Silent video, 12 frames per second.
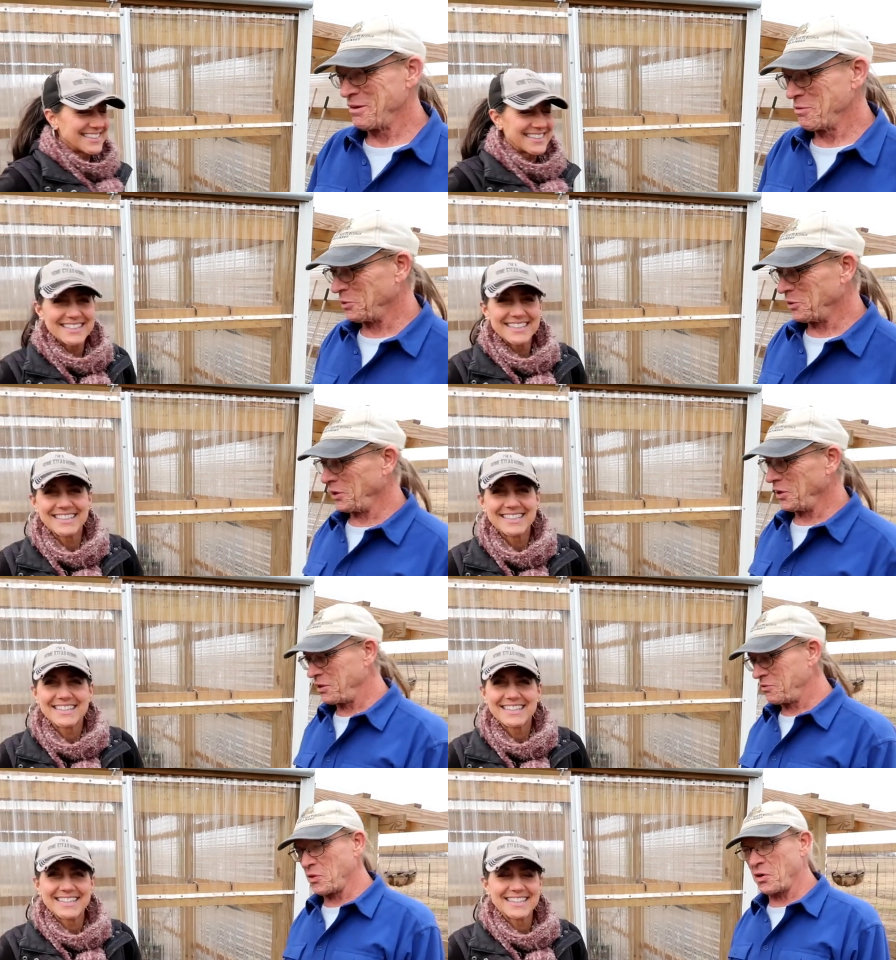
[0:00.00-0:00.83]
Speaker 1: We'll
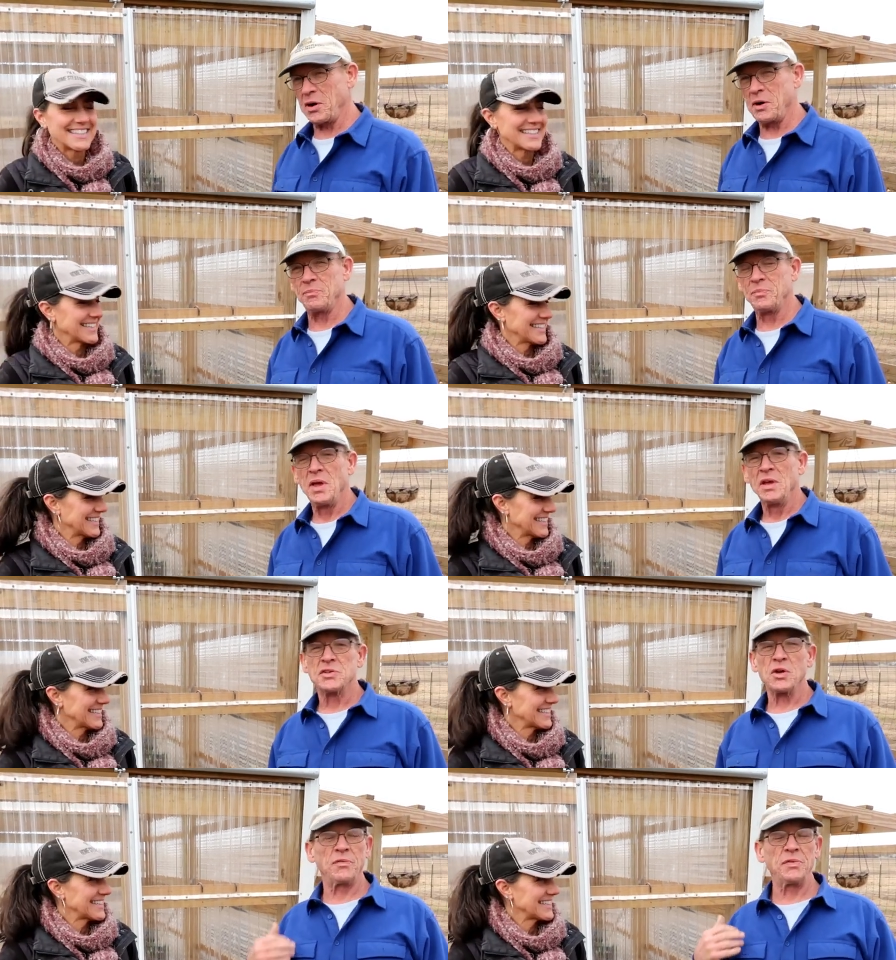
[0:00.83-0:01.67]
look for them.
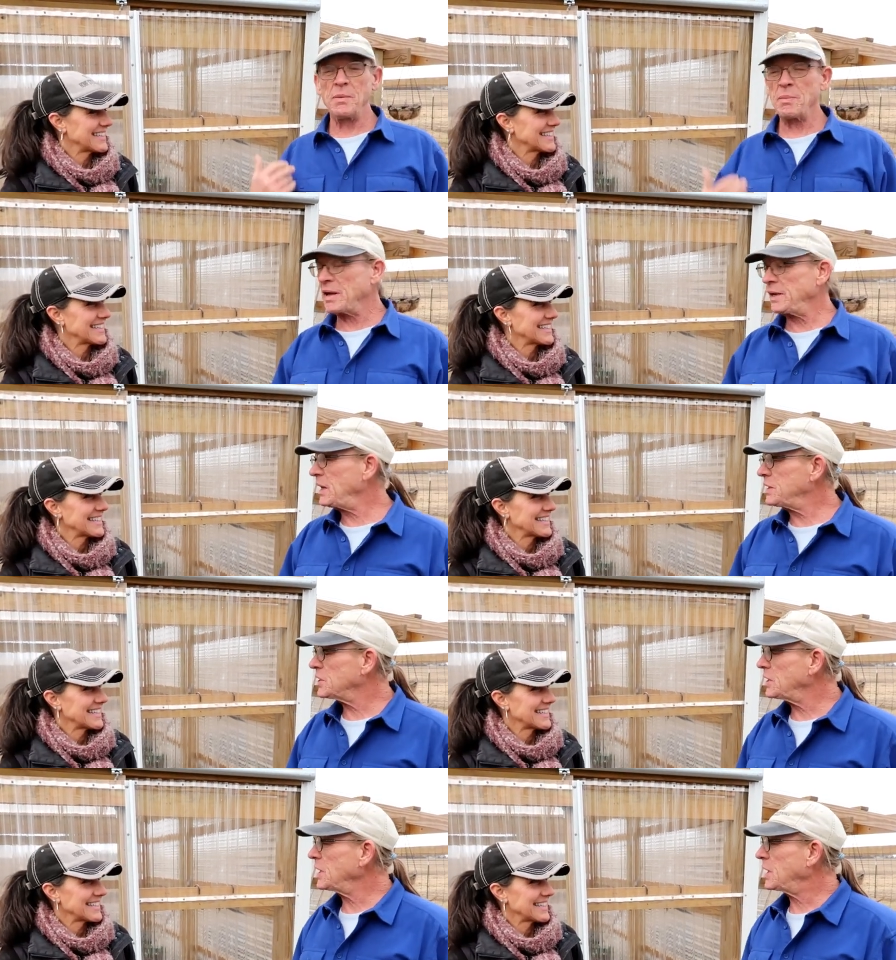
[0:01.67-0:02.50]
So if anybody
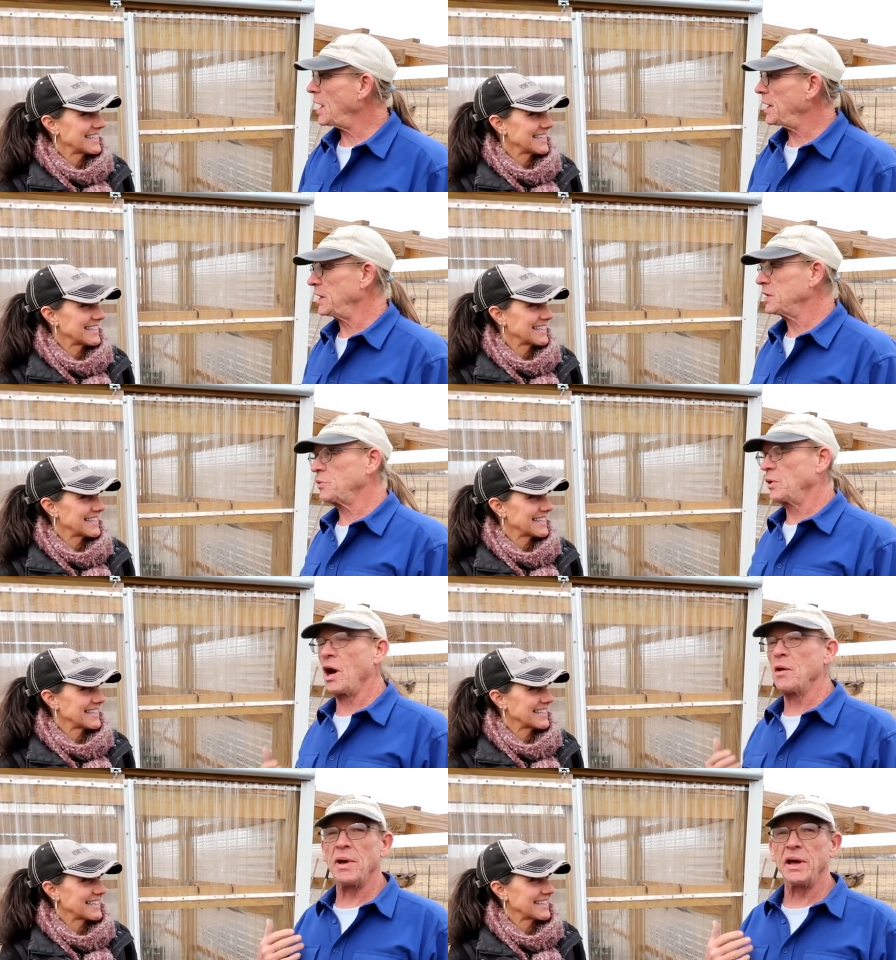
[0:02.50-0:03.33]
needs any cuttings, we
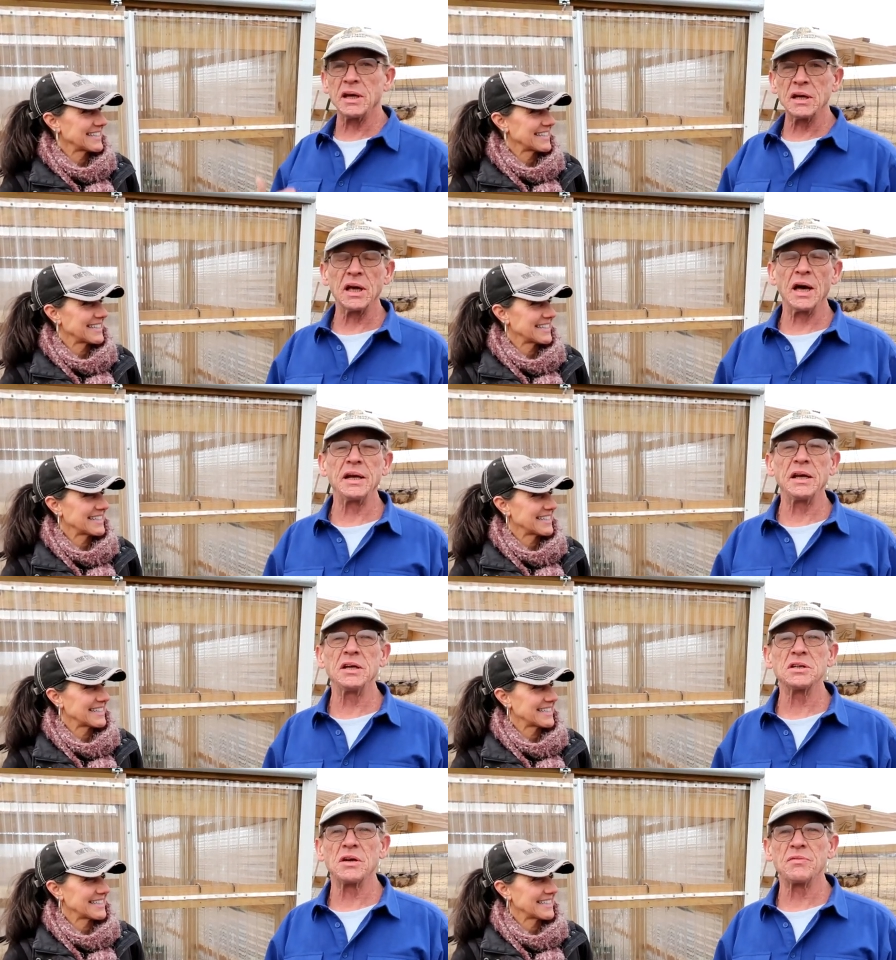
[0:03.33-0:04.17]
are making
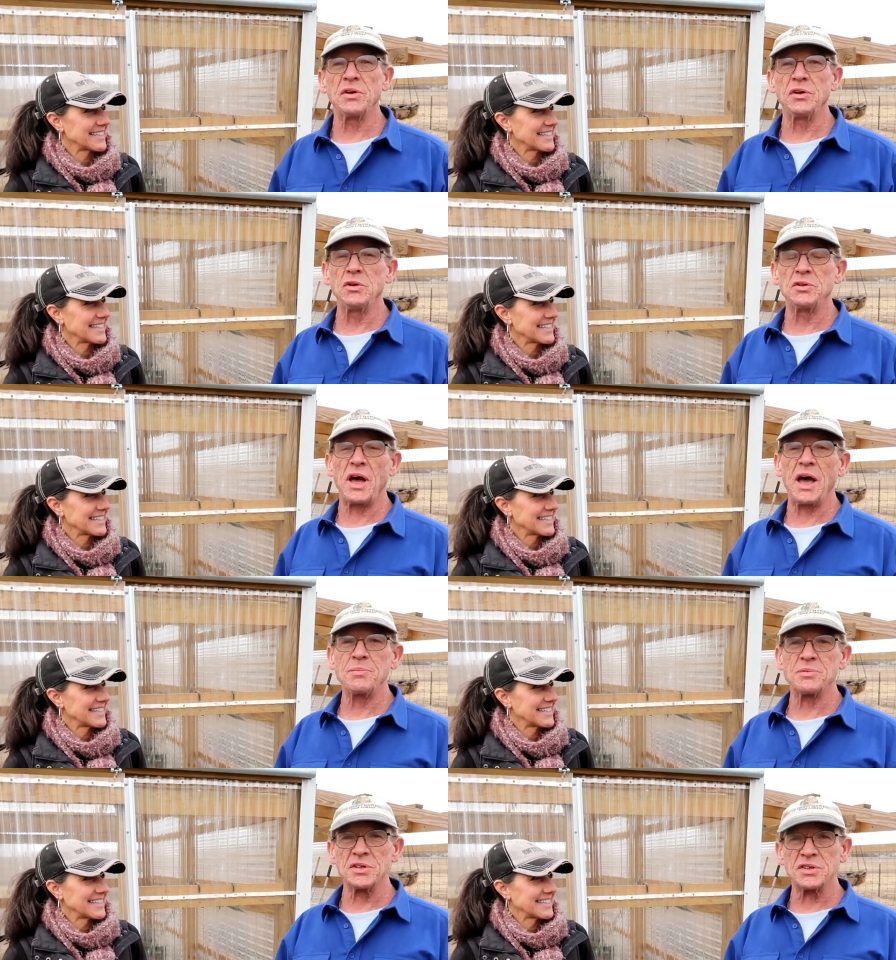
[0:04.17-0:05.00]
cuttings of the new
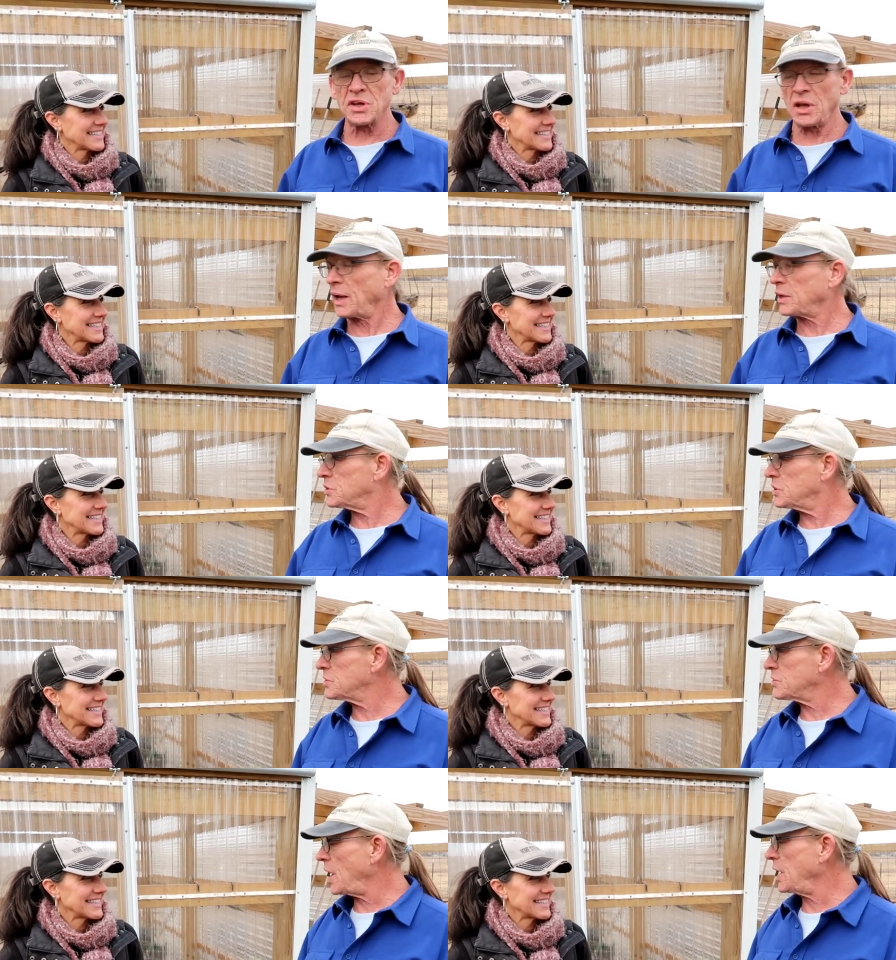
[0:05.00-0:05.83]
types and
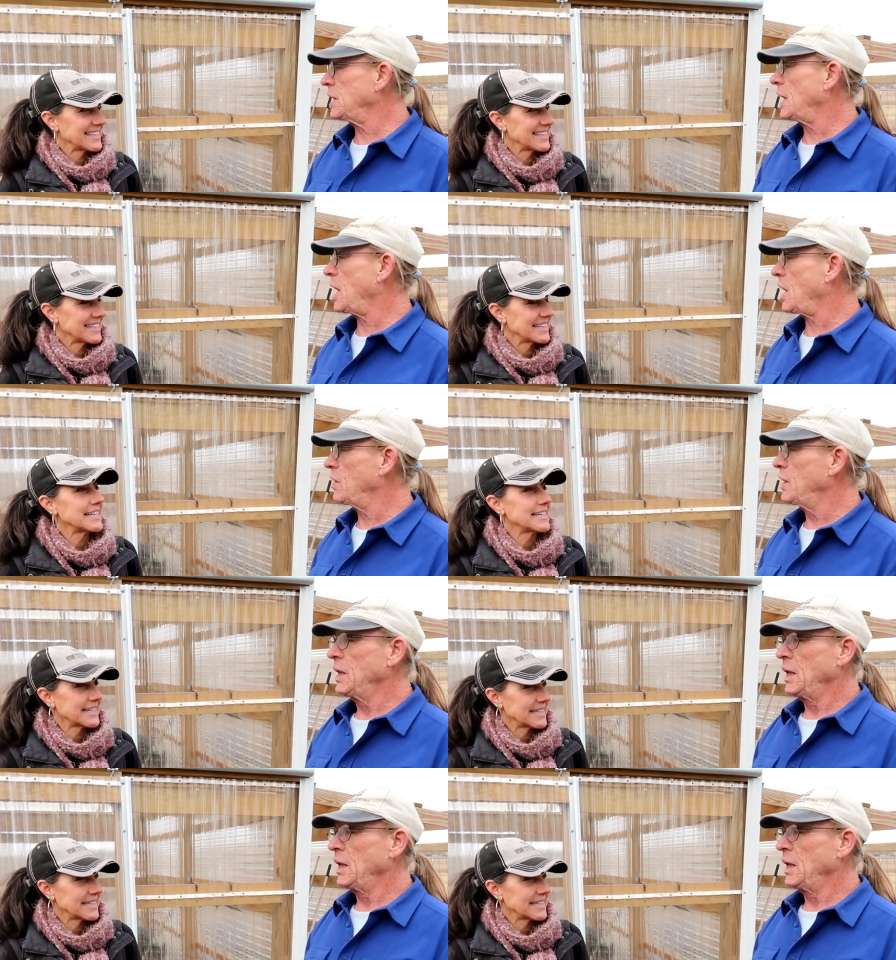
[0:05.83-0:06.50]
selections right now,